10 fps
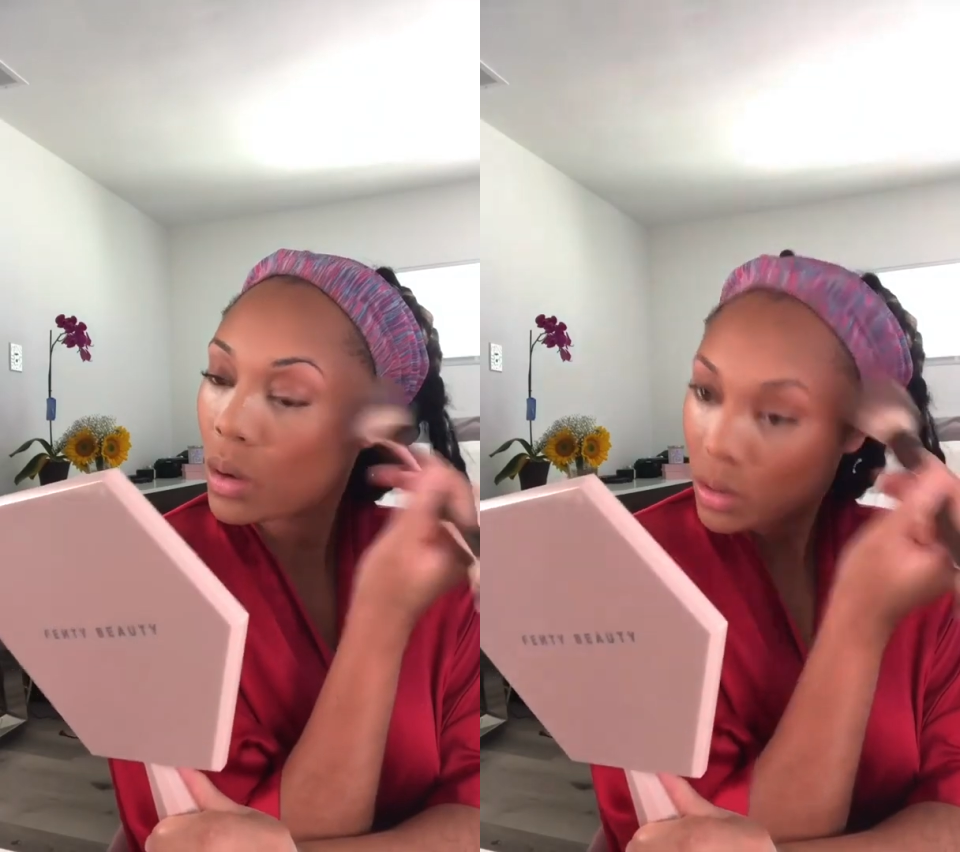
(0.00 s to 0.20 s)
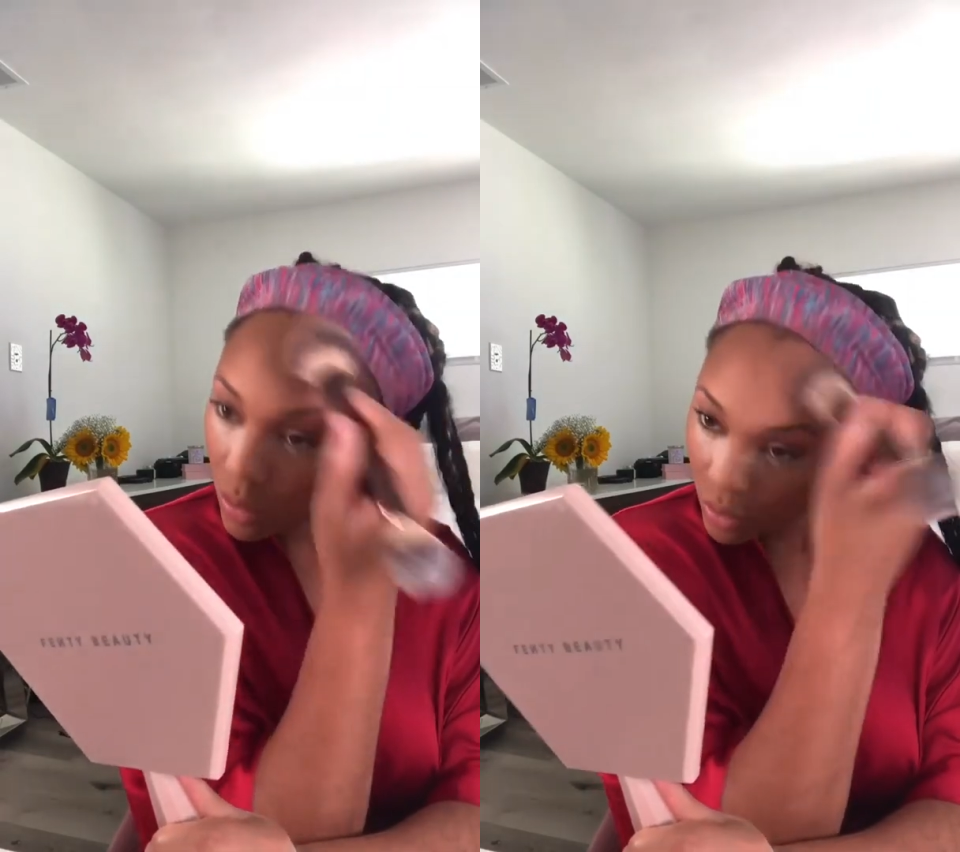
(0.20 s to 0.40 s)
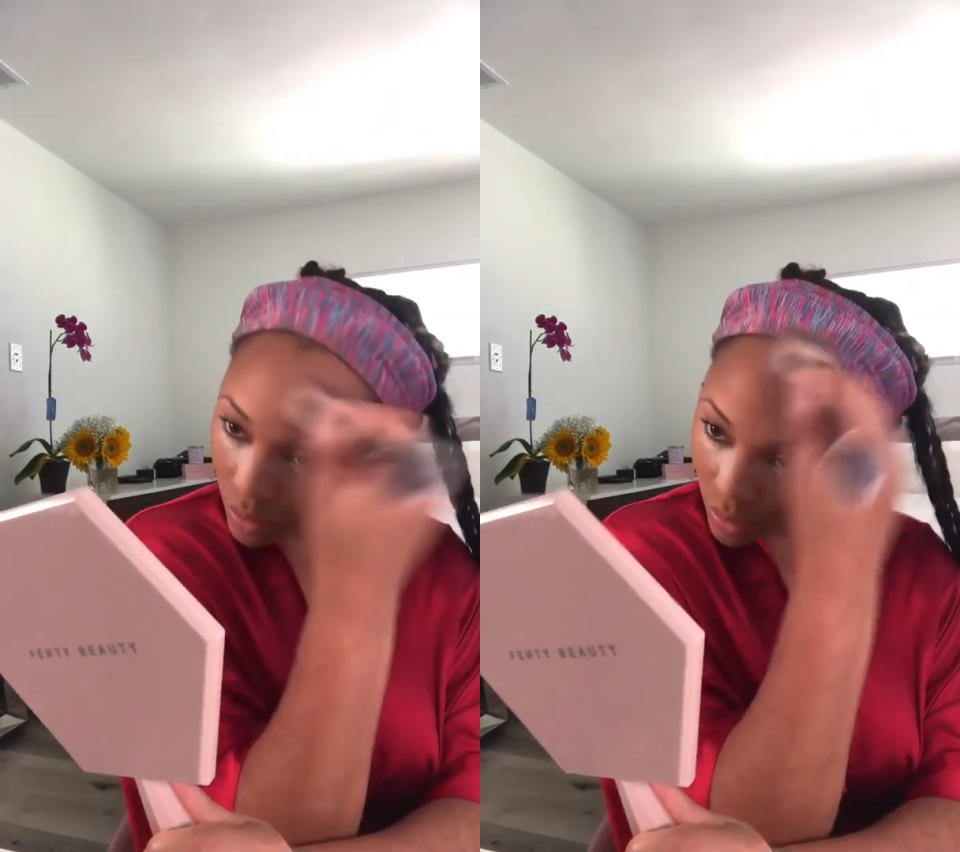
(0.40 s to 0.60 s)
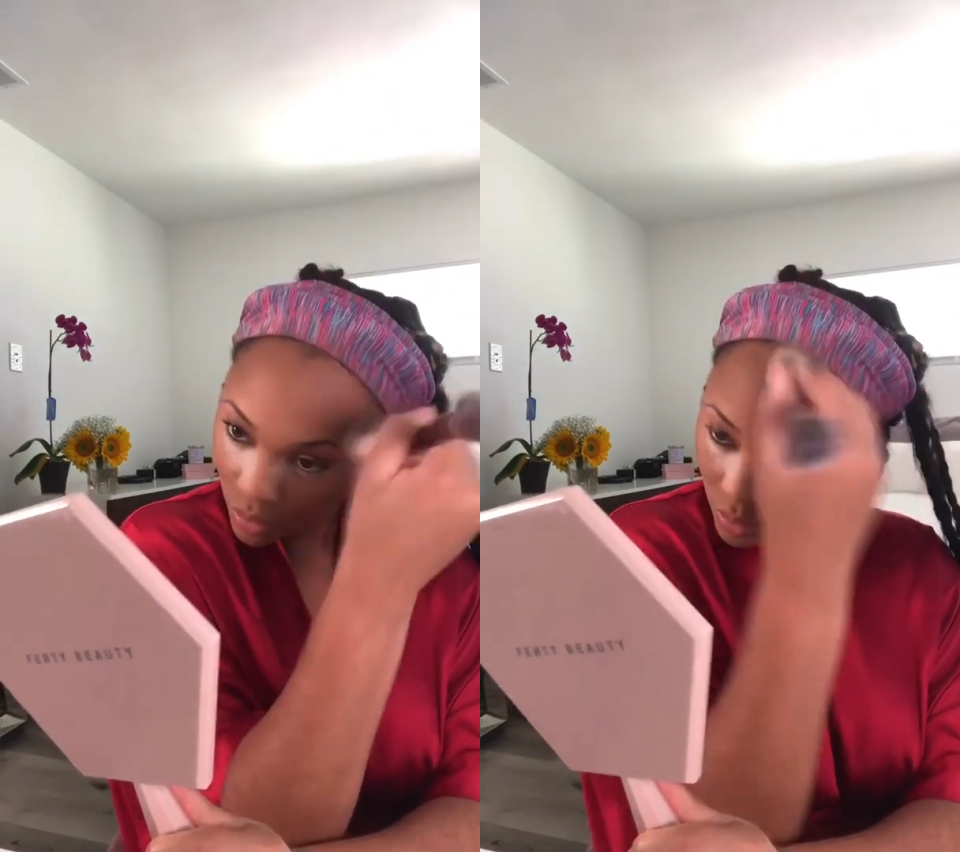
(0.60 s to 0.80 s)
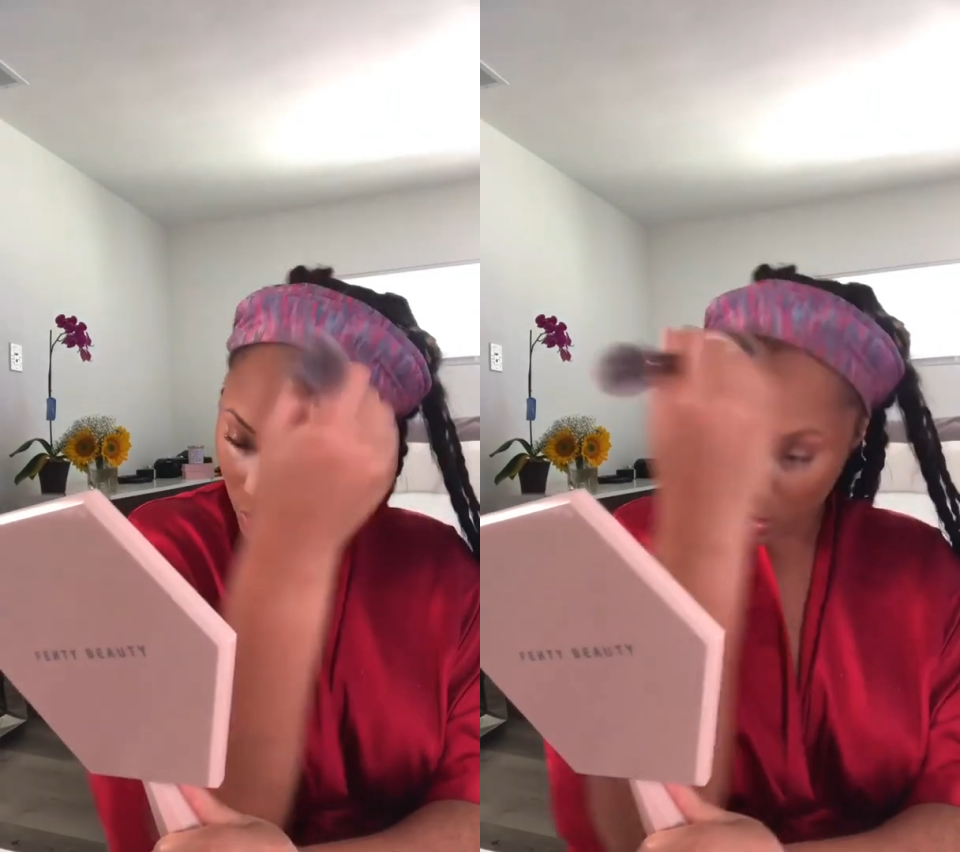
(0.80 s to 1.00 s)
I'm not like
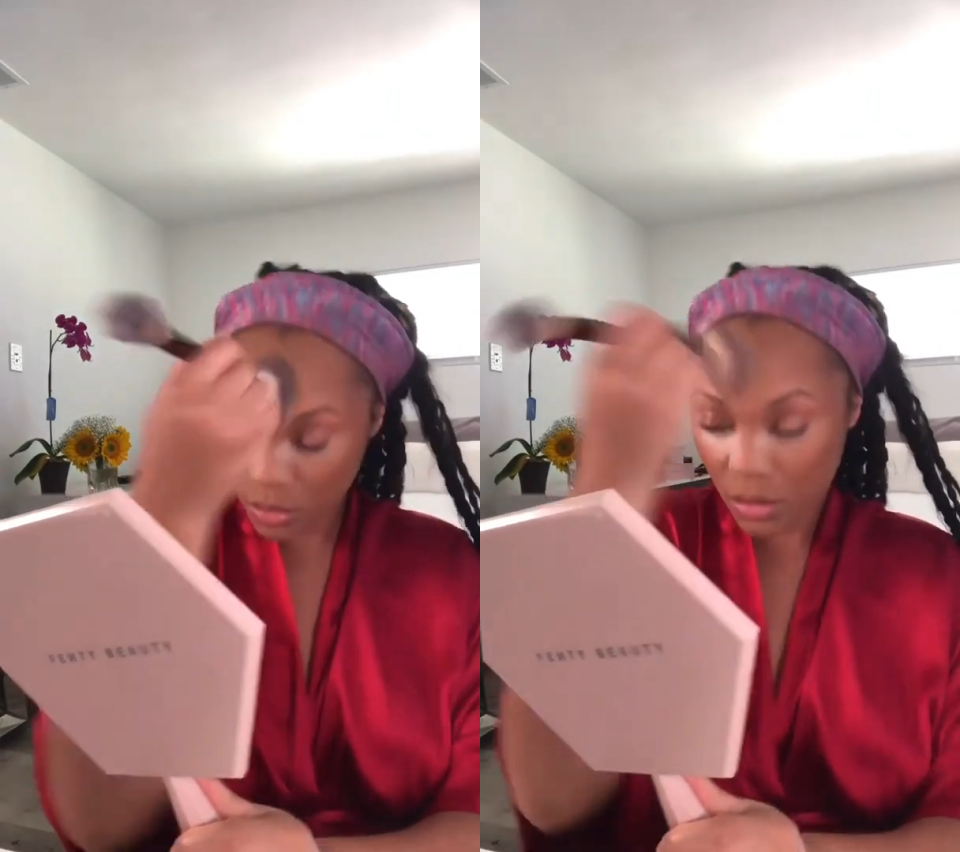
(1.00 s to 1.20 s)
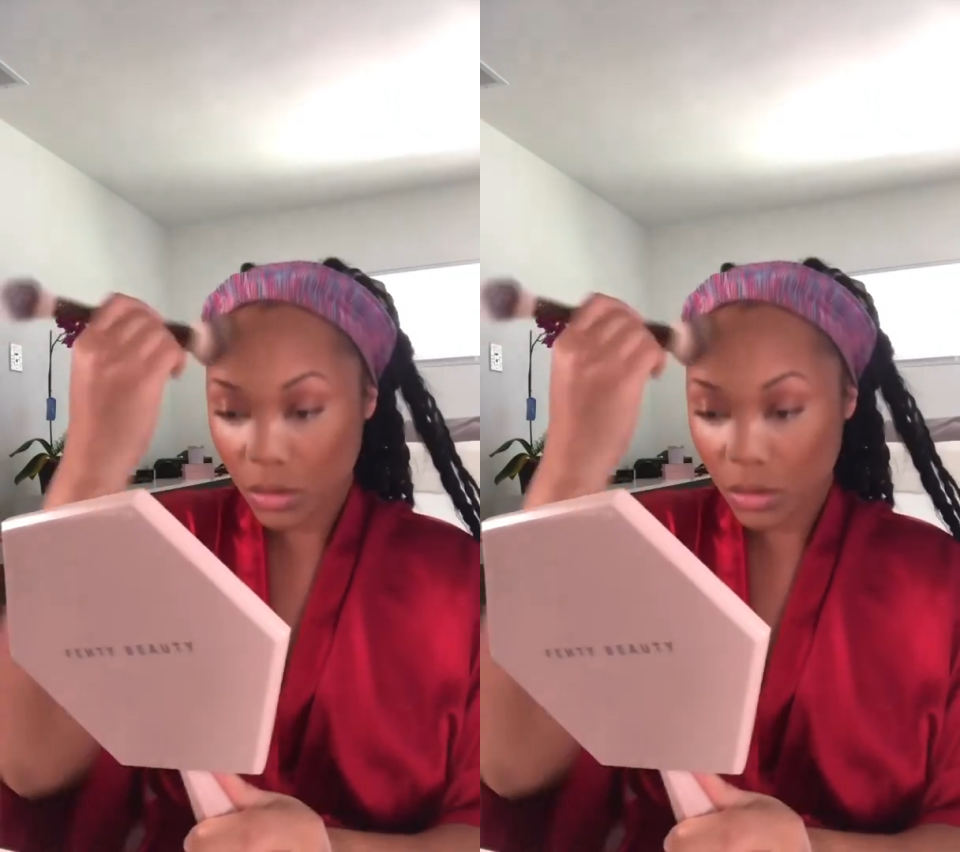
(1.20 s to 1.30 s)
really